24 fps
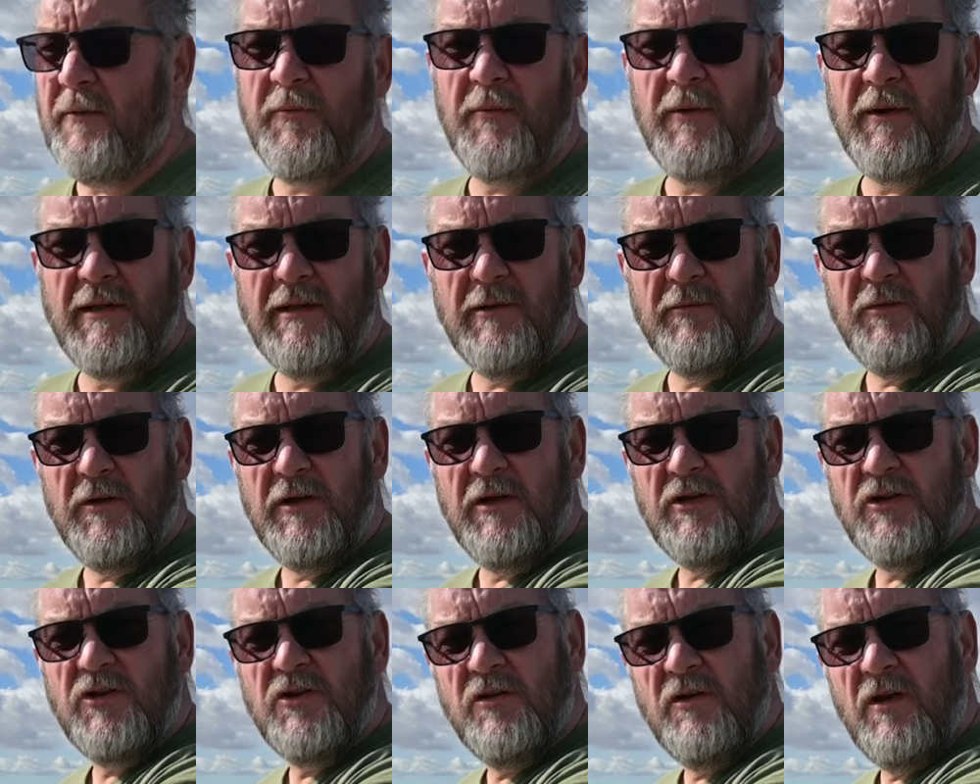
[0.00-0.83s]
we
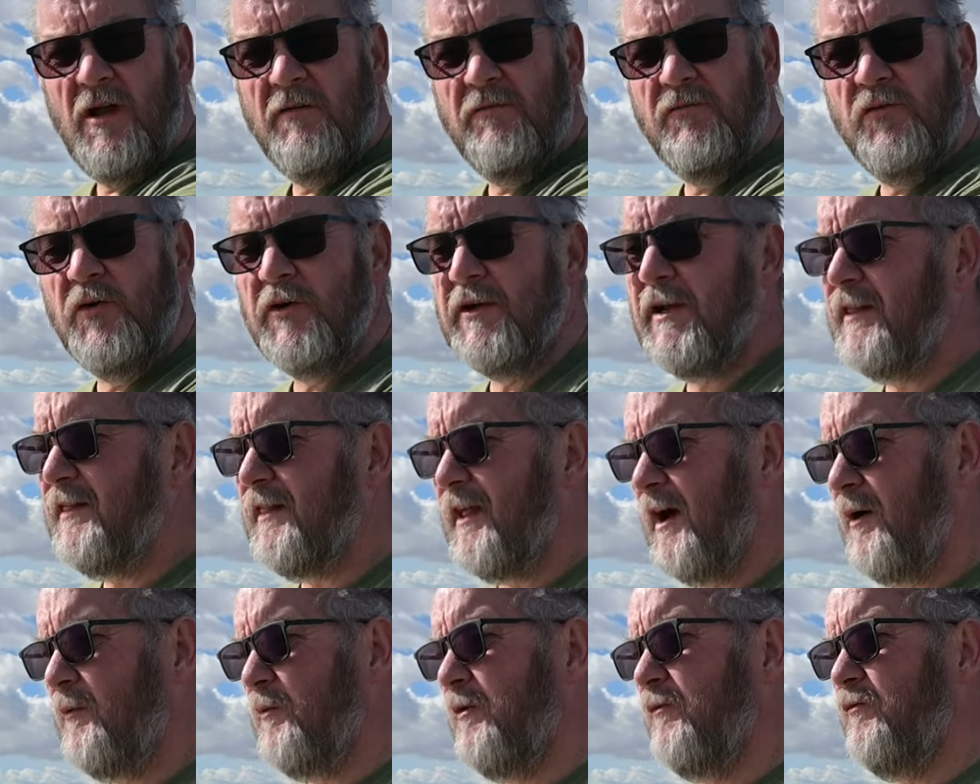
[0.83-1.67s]
avoided
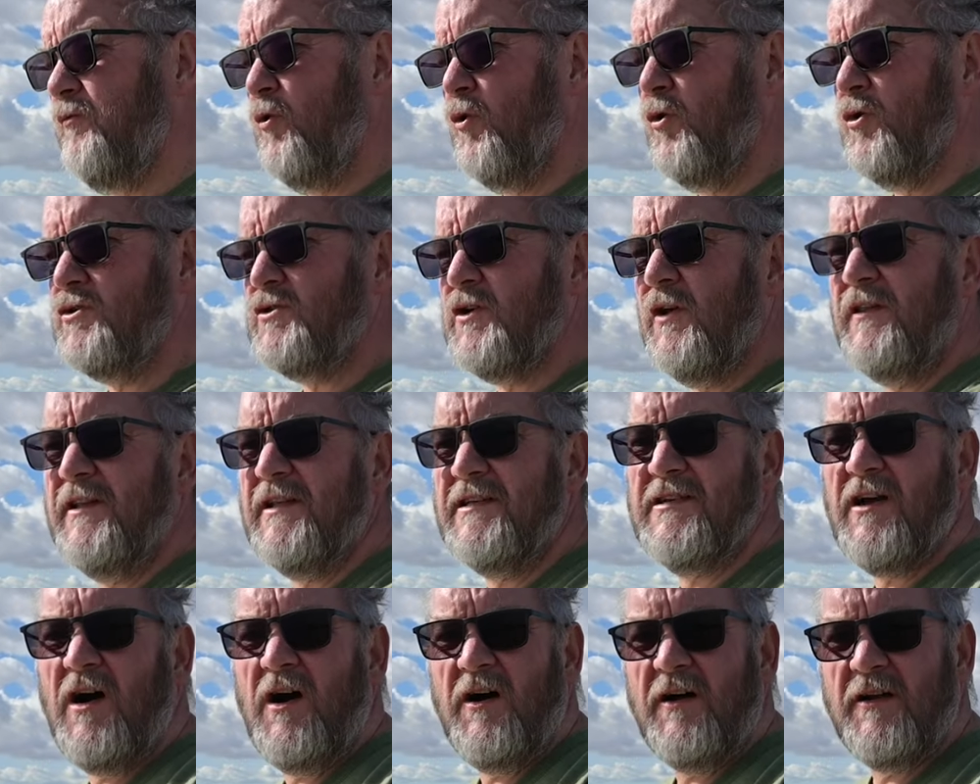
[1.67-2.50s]
that. We've walked on
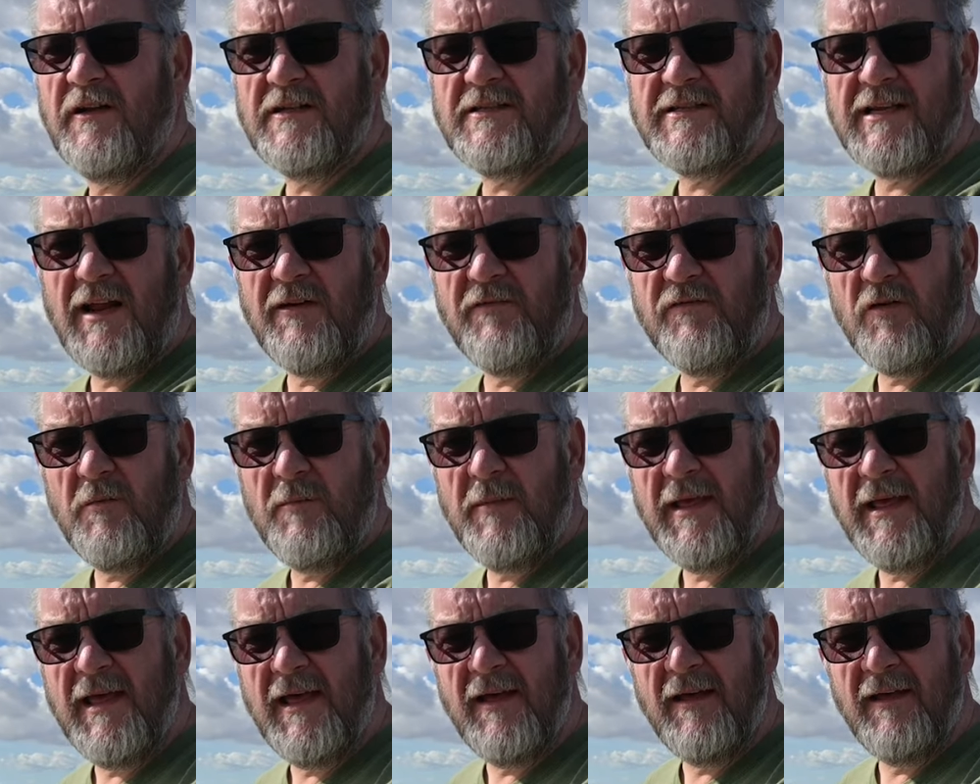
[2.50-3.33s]
this harder sand
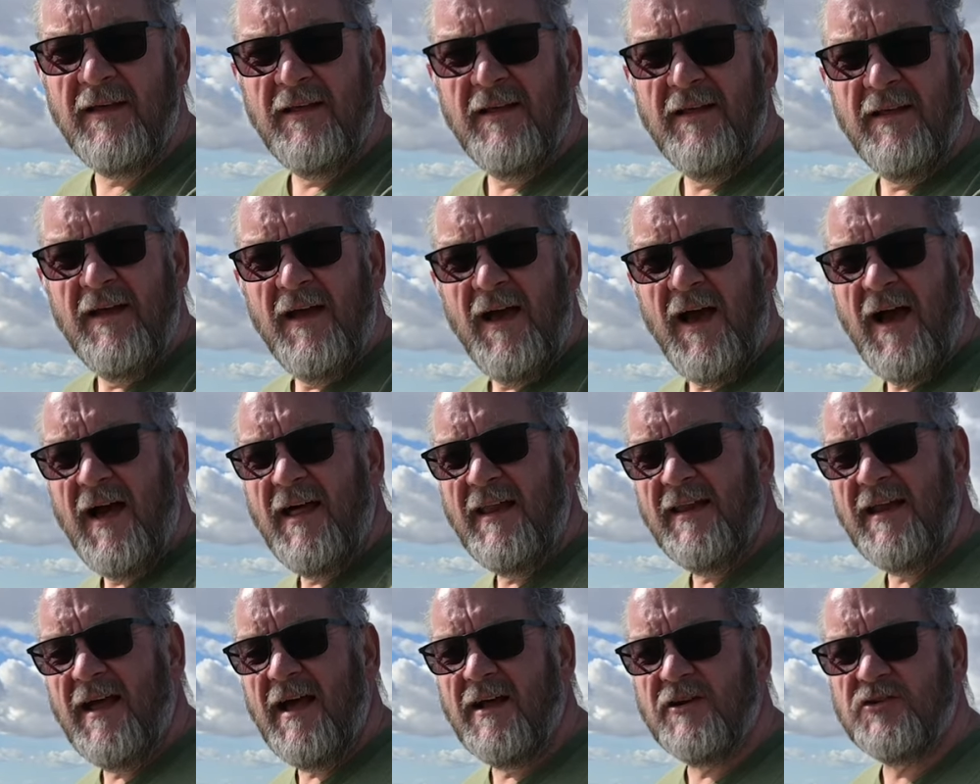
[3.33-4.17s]
from here
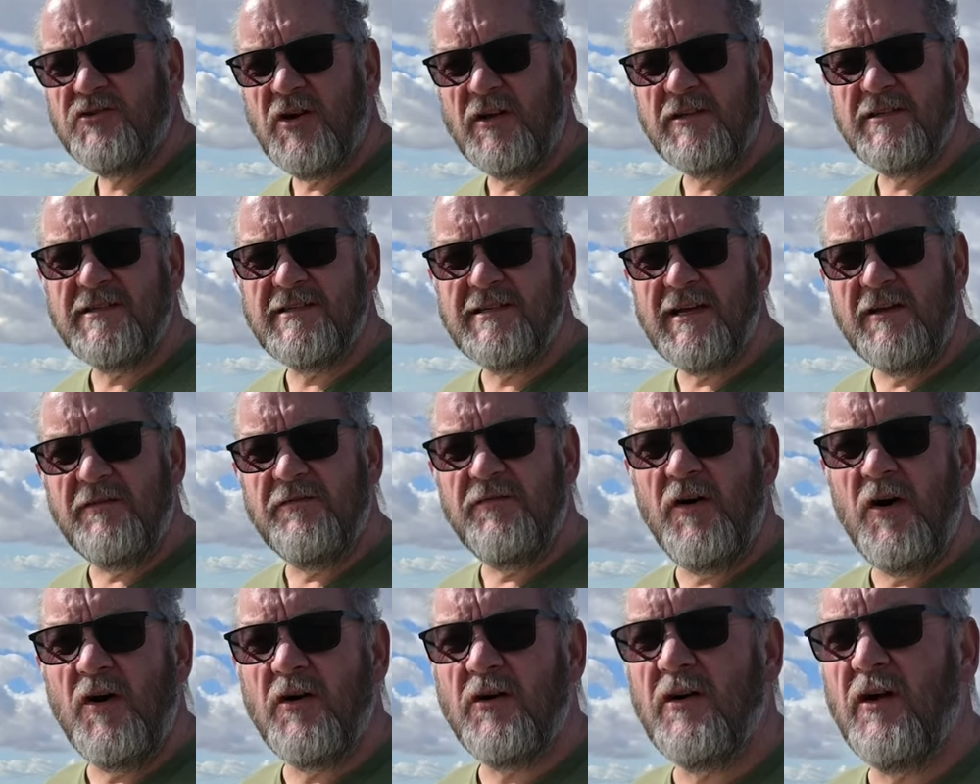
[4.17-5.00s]
and tried to take
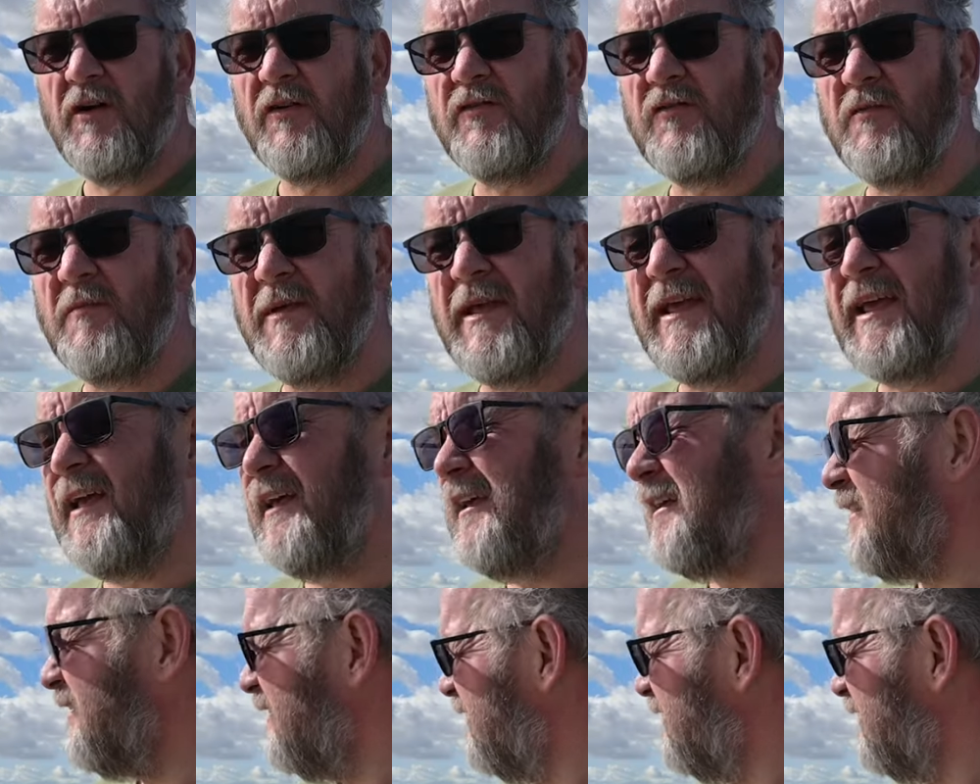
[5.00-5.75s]
photographs from here.